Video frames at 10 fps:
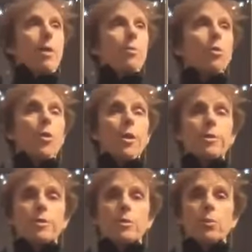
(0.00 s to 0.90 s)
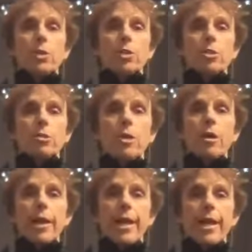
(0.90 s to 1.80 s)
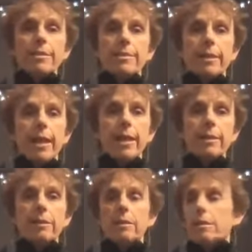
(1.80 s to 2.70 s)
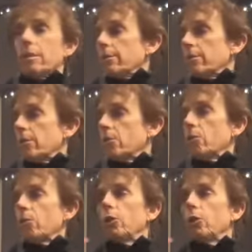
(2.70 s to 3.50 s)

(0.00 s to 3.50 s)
and we'll go ahead and switch our hands again. So